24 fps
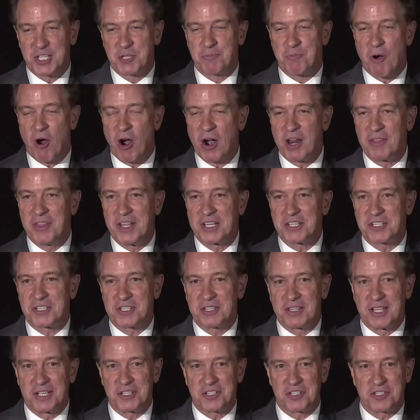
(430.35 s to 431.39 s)
it's part of
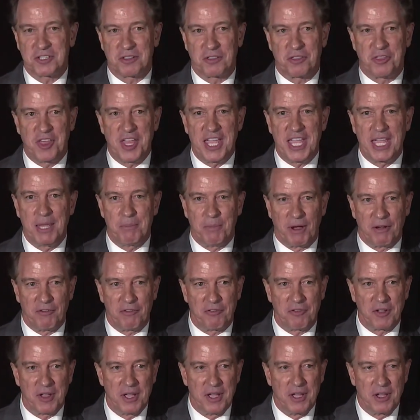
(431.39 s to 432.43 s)
this theme
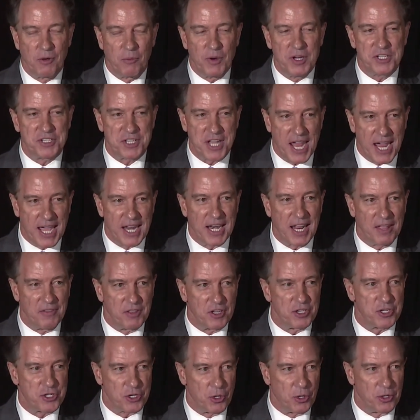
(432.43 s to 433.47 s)
of we stand
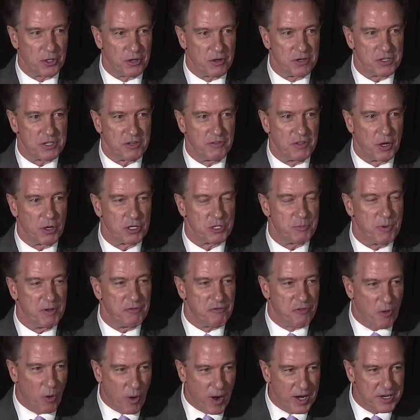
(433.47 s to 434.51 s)
on the shoulders of those
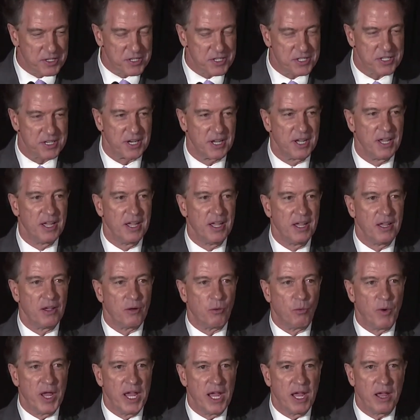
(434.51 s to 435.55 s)
before us.
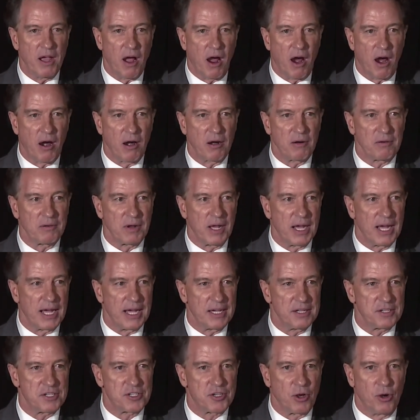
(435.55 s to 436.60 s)
We are
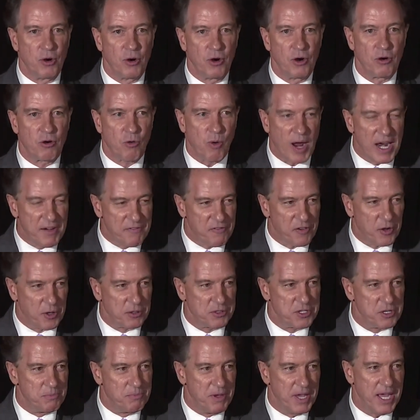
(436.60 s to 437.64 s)
so
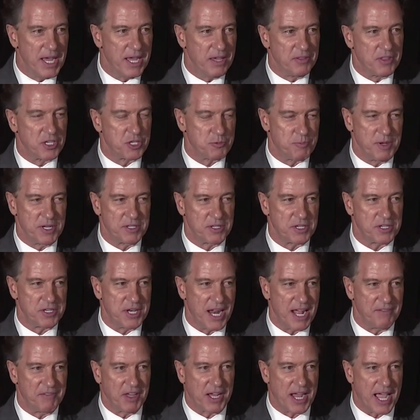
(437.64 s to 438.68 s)
grateful to be in this
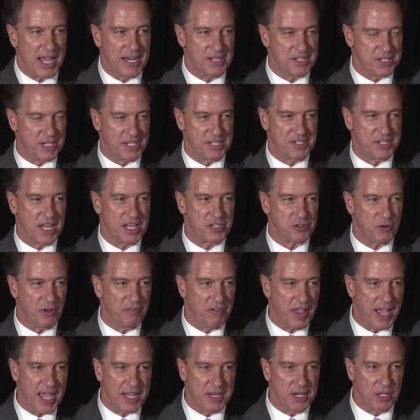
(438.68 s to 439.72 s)
business and have the kind of success
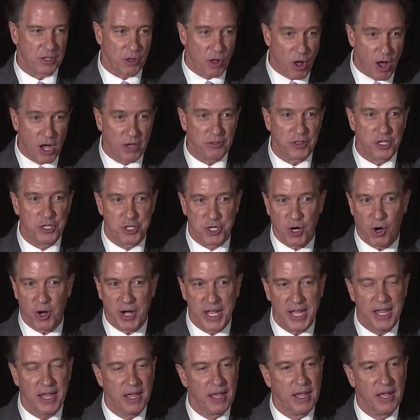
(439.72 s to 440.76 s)
we've had. And along the
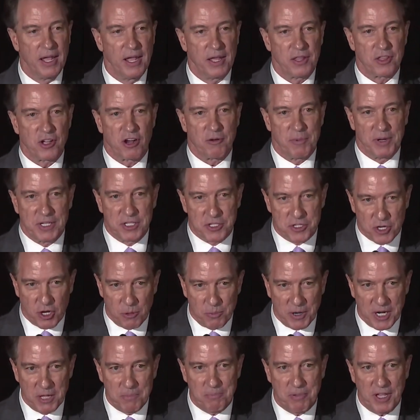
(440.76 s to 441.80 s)
journey, there have been
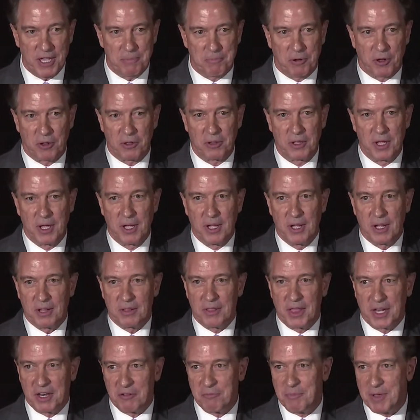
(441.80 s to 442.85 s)
so many people
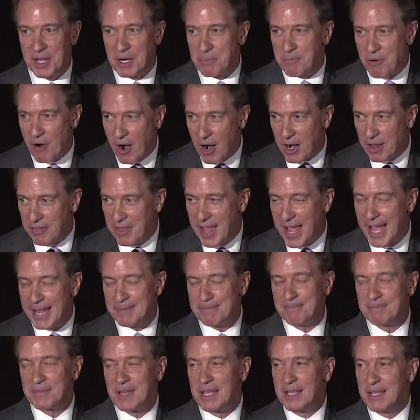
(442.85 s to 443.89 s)
that have been a part of
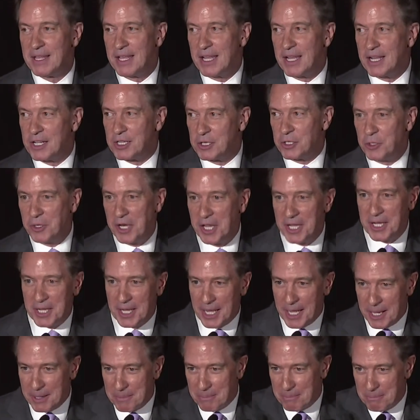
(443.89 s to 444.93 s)
that,
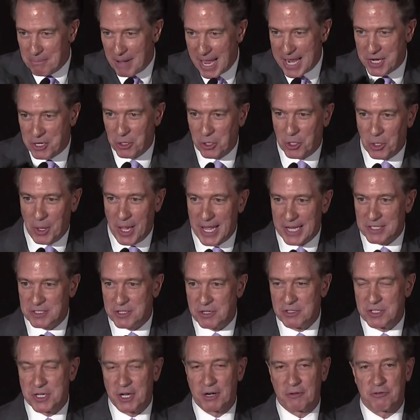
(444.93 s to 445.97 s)
including Michael
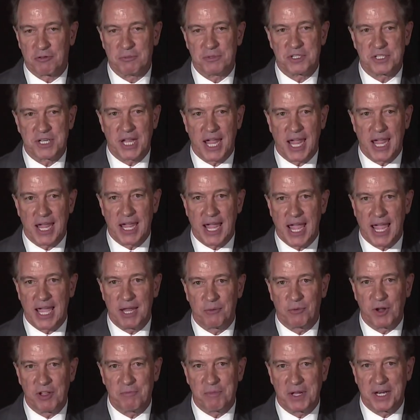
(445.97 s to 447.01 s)
Glantz, who's here from
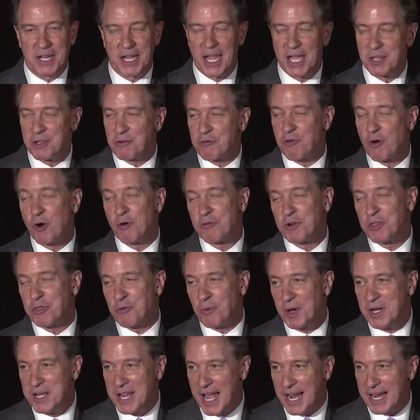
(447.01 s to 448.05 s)
CAA, and we've been together for
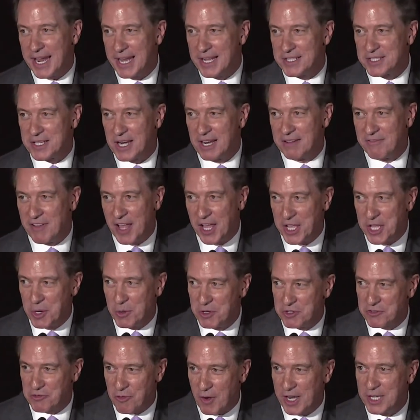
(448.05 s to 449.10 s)
over 3 decades. And I
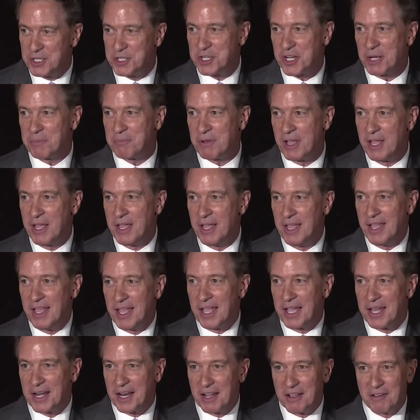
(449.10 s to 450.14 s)
value his friendship,
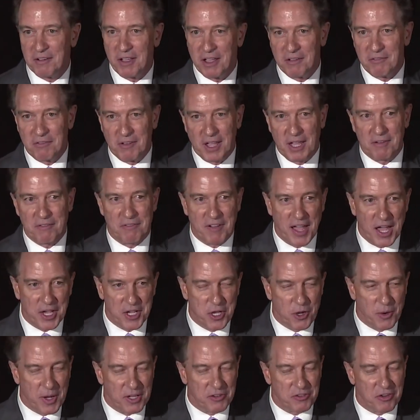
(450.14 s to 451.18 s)
and I
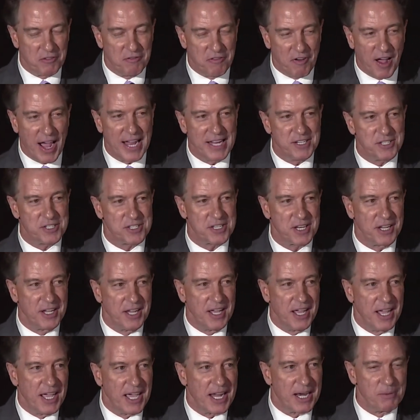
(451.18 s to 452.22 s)
value his advice,
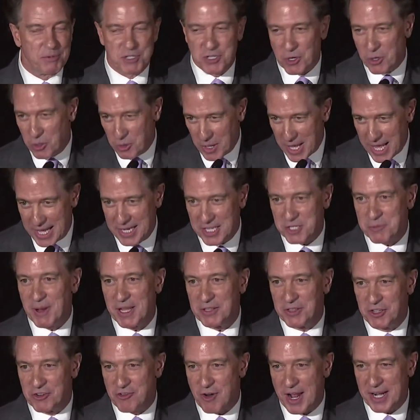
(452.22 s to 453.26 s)
and I'm so glad
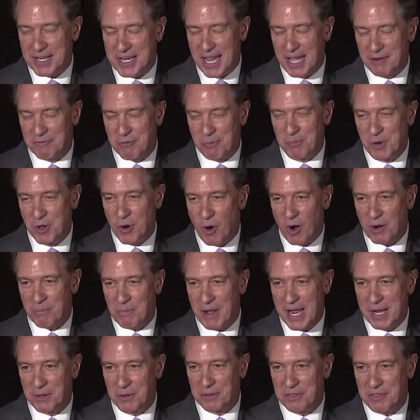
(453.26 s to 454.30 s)
he's made the trek down from New
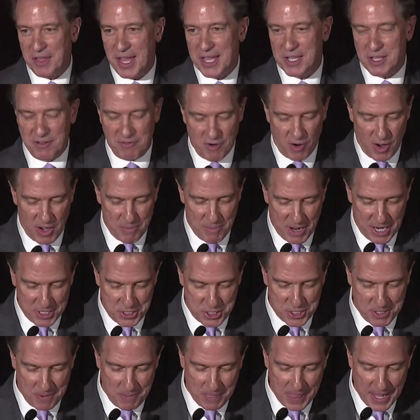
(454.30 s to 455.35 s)
York. Michael, thank you very
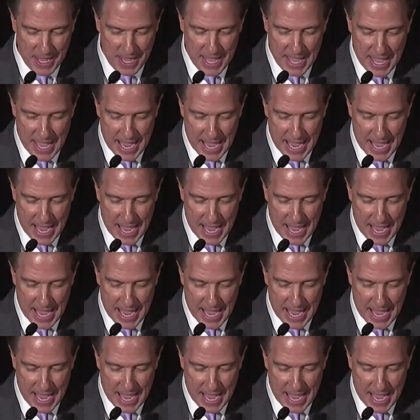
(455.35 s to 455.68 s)
much.